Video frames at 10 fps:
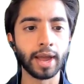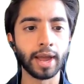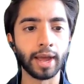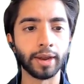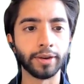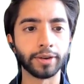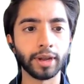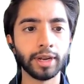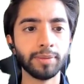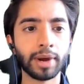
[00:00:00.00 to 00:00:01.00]
And
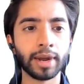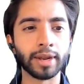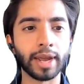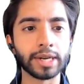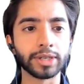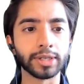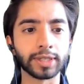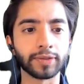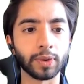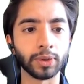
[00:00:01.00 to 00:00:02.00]
in my
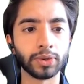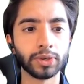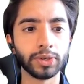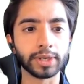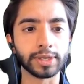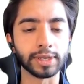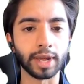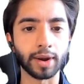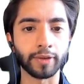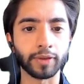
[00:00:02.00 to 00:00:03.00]
engines folder, you can see
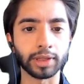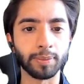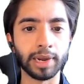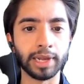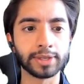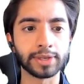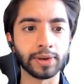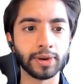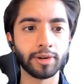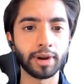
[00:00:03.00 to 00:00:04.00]
that I've got the blade
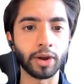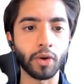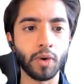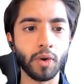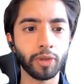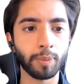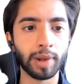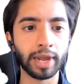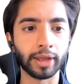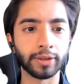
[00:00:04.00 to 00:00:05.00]
cylinder and all the
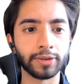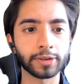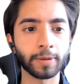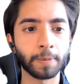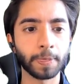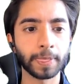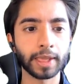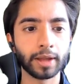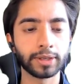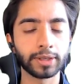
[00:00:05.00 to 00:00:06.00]
blades
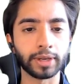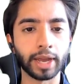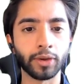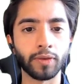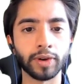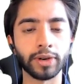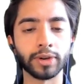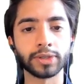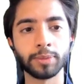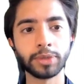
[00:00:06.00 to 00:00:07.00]
together over
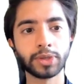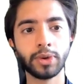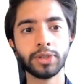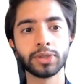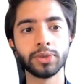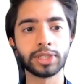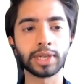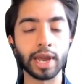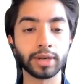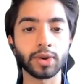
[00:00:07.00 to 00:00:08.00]
here. So I'm just going to
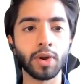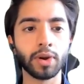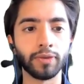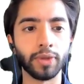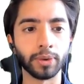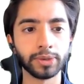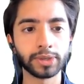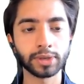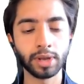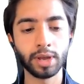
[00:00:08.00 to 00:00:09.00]
select all of
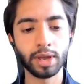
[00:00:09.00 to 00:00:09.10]
those,